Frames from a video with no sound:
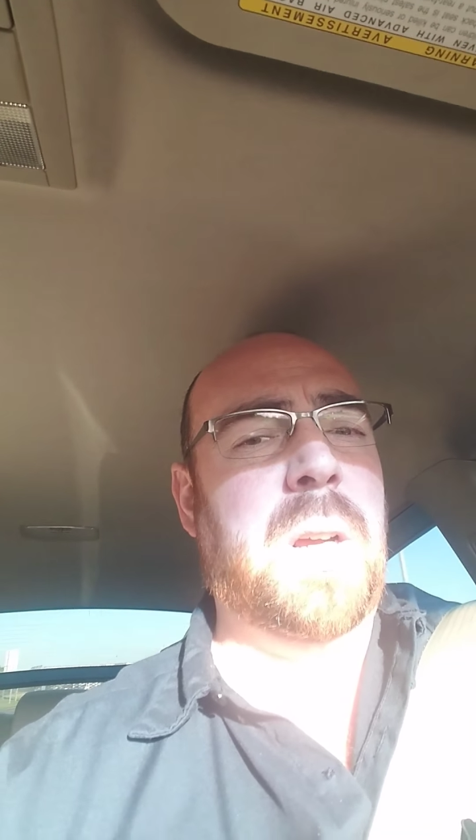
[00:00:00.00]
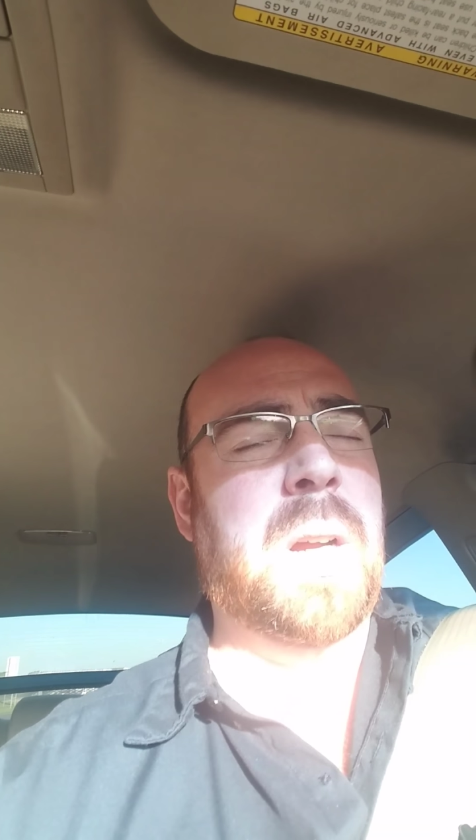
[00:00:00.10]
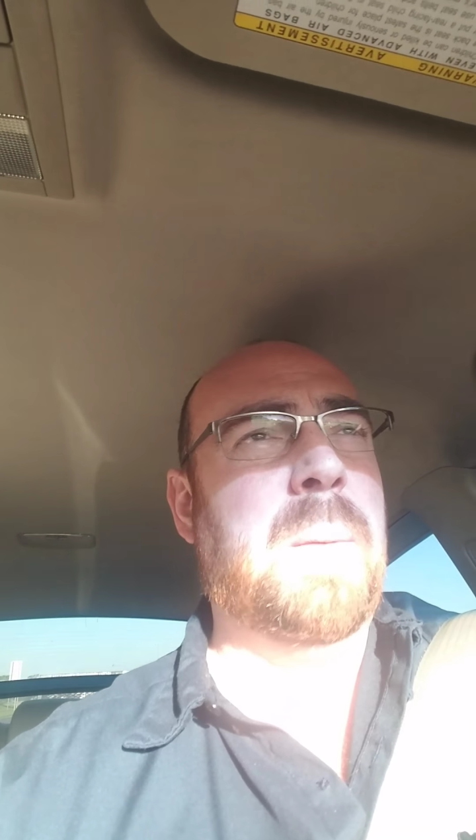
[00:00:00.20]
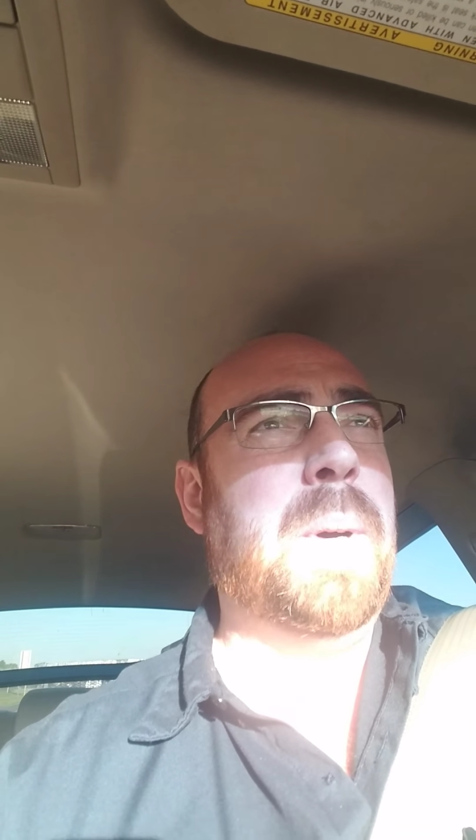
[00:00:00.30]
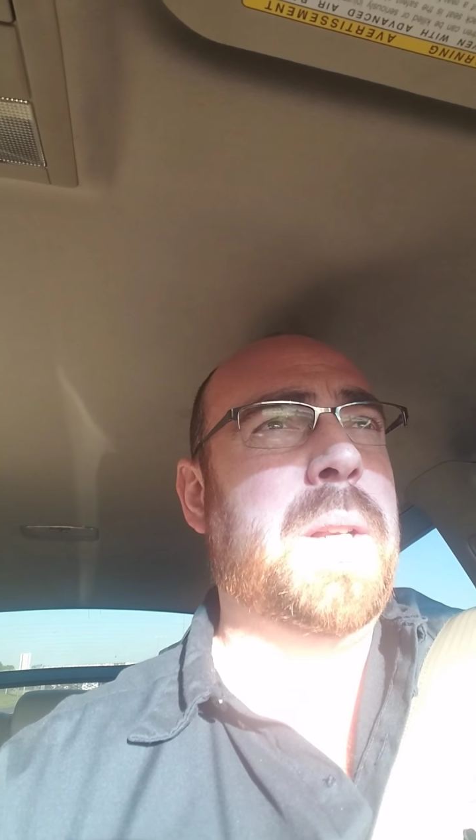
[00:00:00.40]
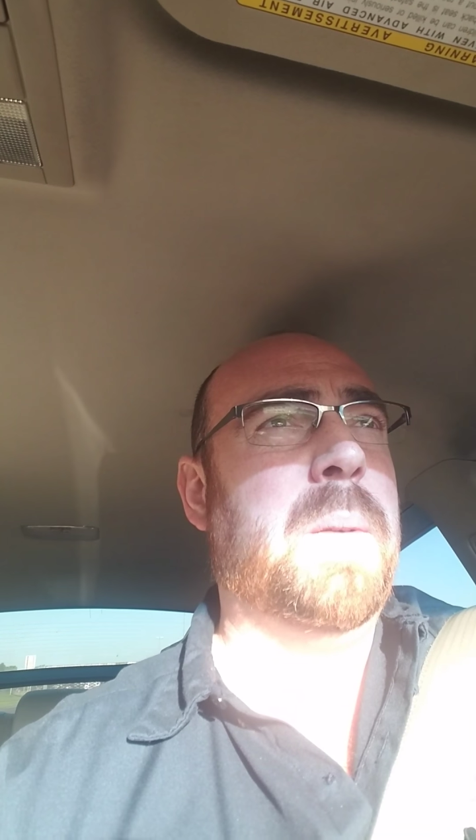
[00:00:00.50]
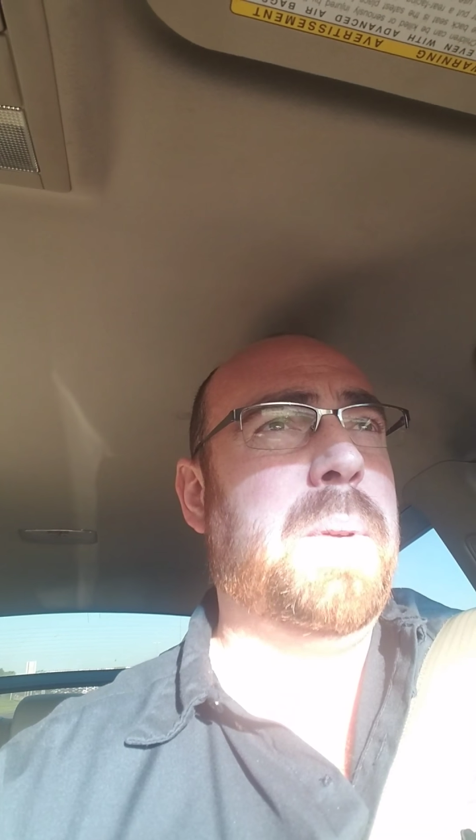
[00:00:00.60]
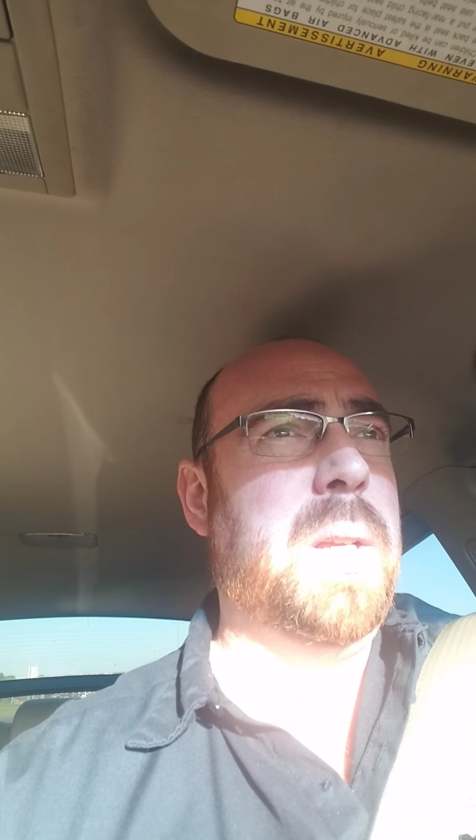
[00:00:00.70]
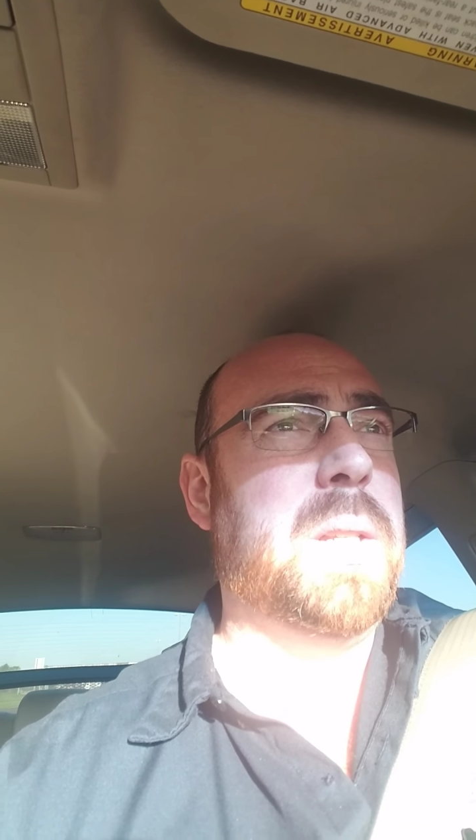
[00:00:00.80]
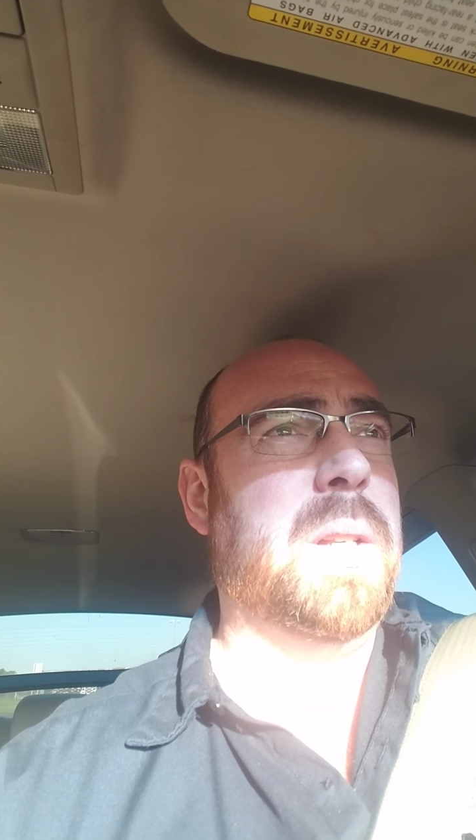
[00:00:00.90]
up on your
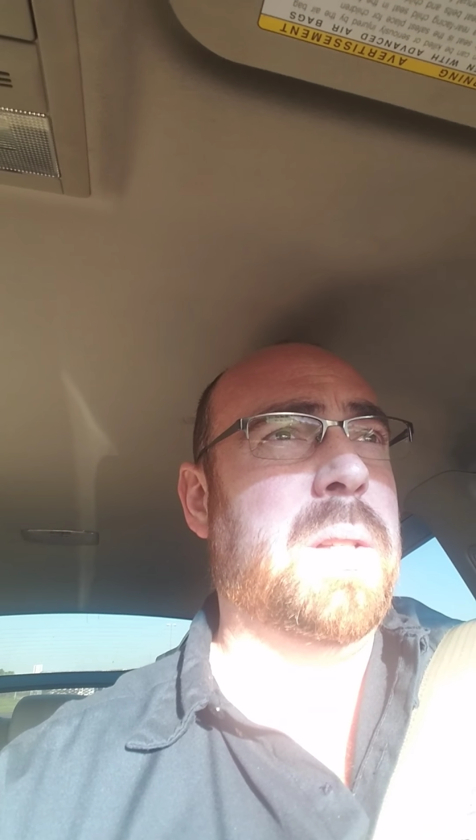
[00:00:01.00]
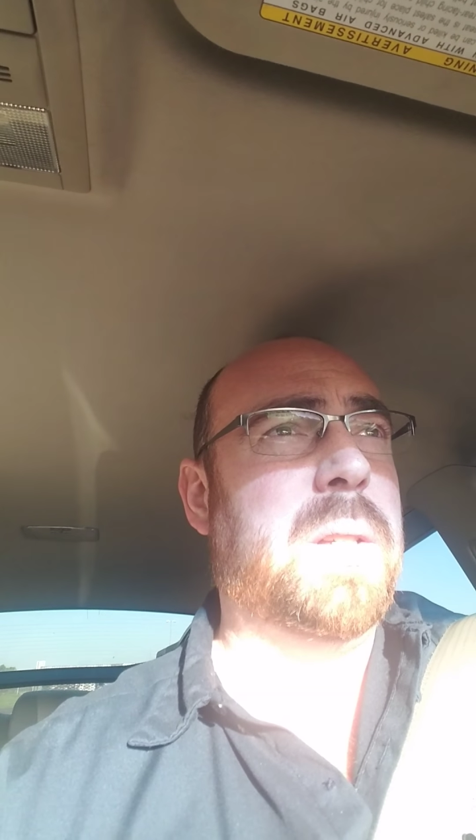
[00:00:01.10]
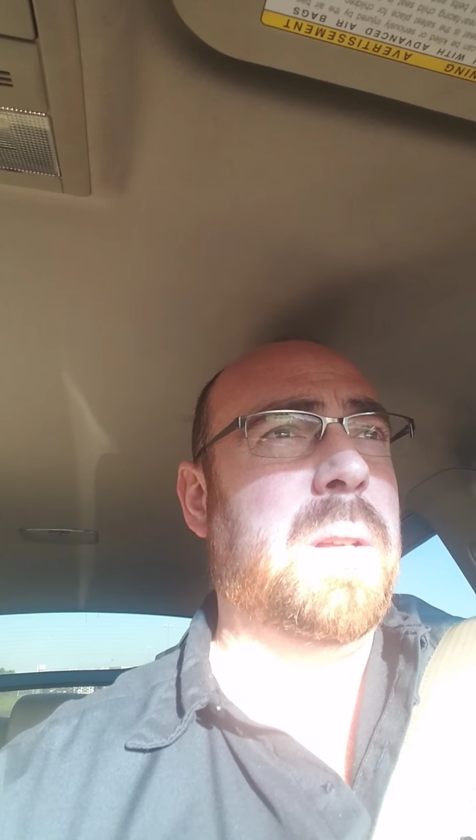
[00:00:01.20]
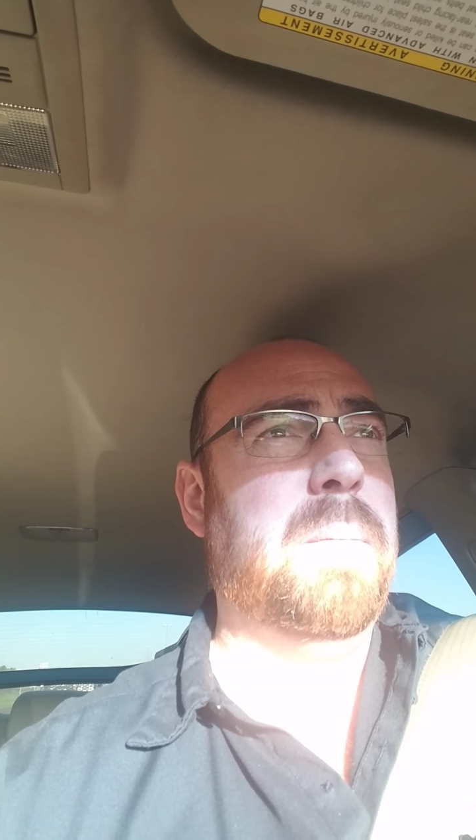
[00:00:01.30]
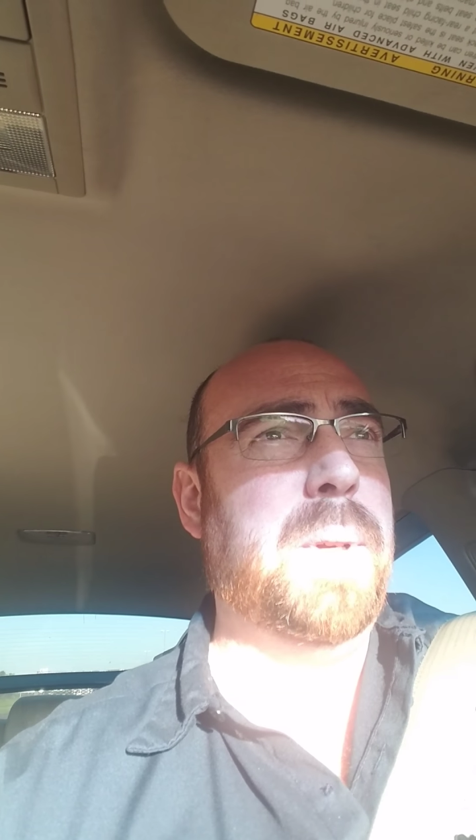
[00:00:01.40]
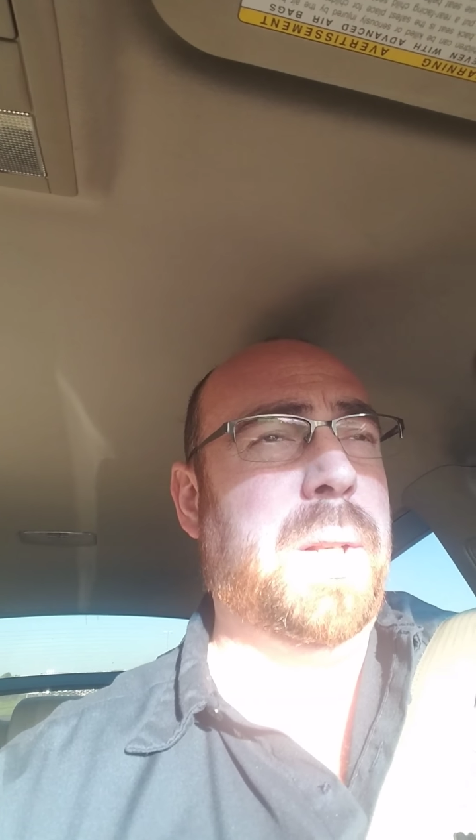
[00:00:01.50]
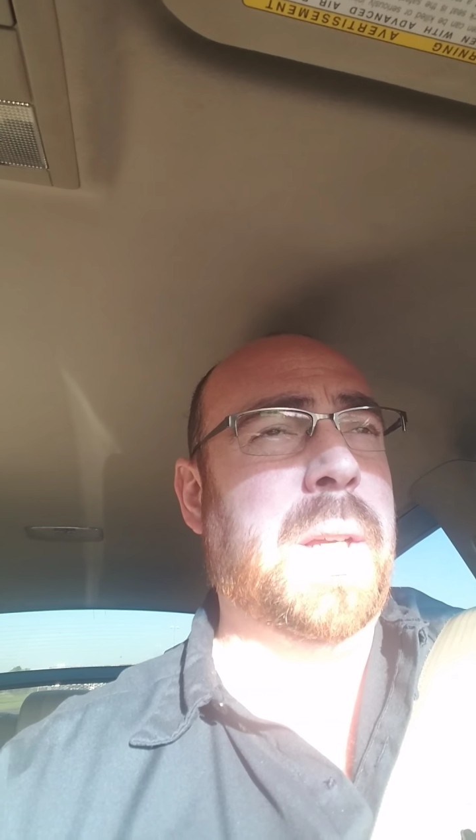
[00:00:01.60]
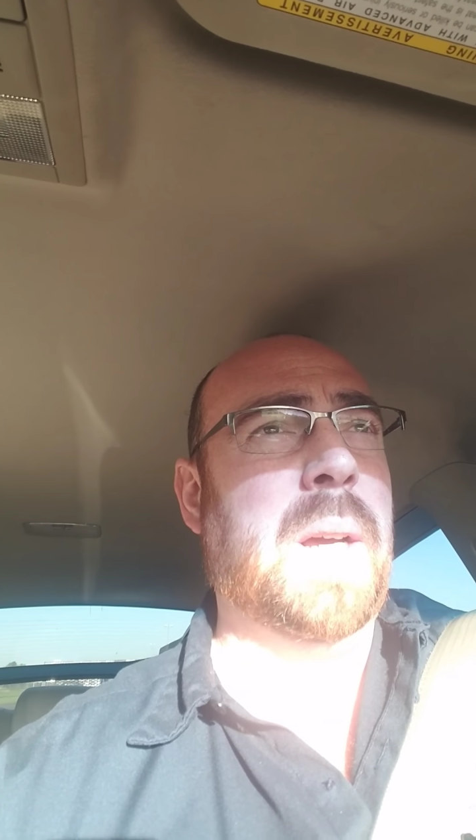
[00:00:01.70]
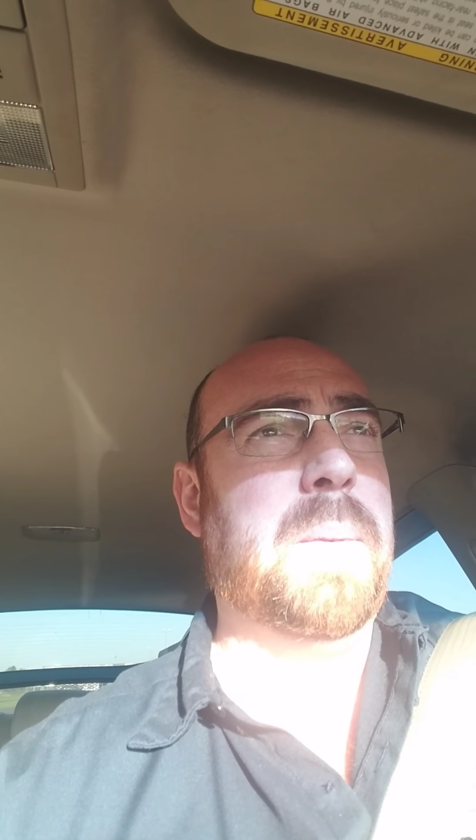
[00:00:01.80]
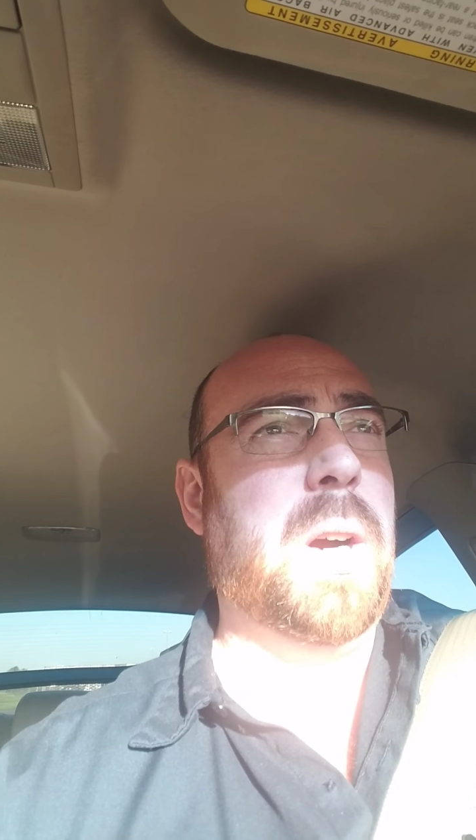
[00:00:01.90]
pistons,
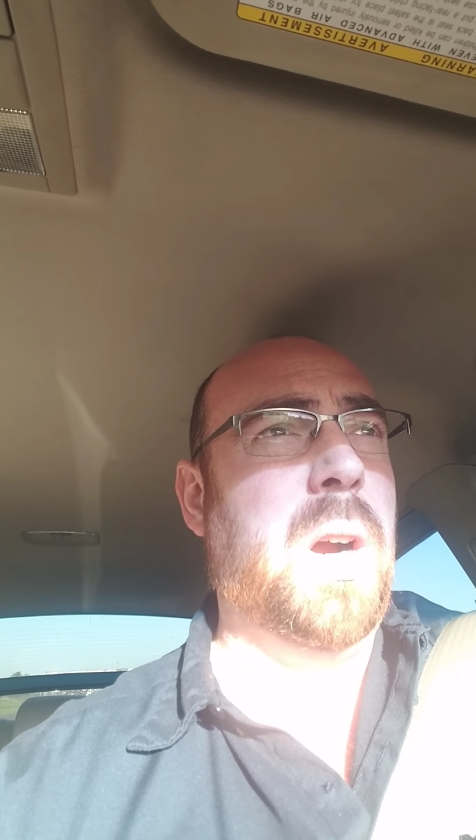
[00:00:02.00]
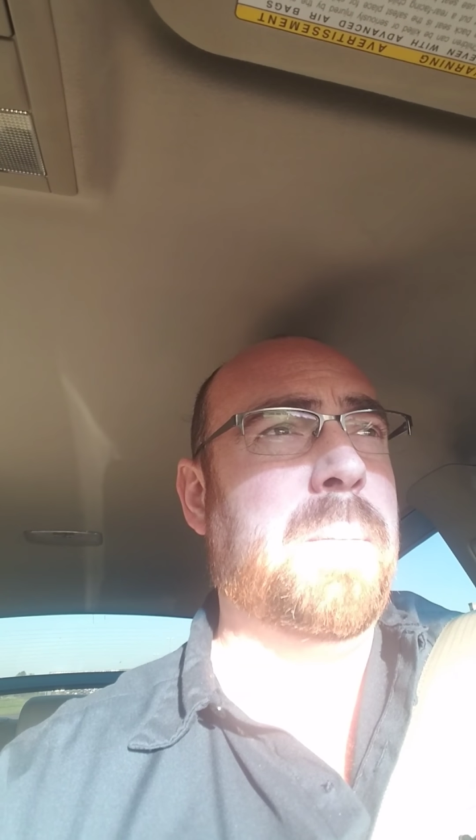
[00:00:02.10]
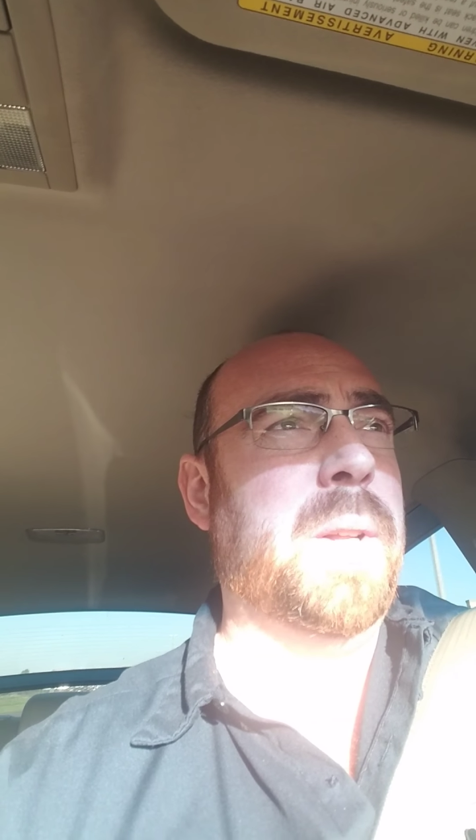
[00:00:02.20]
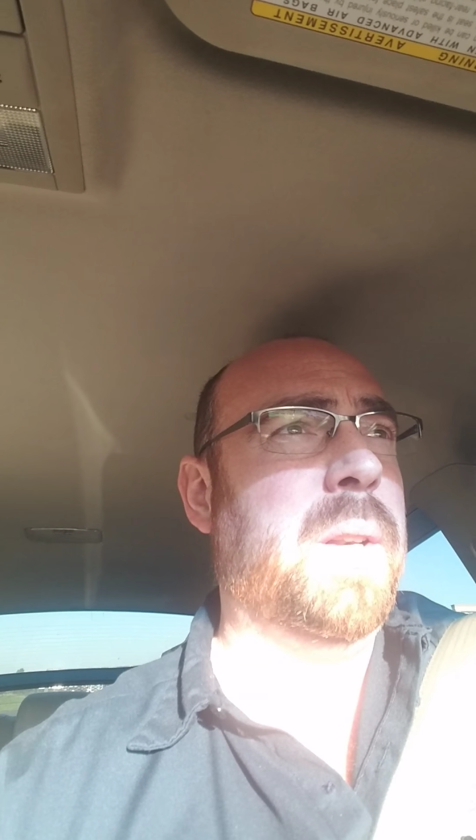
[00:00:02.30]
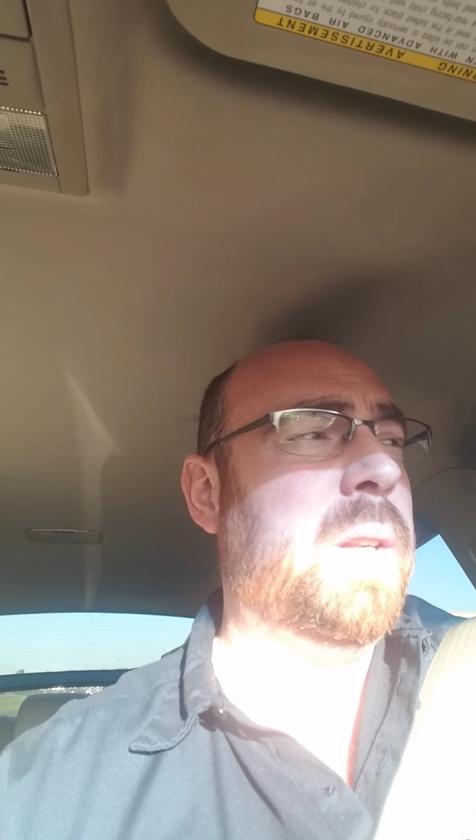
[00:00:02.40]
building up carbon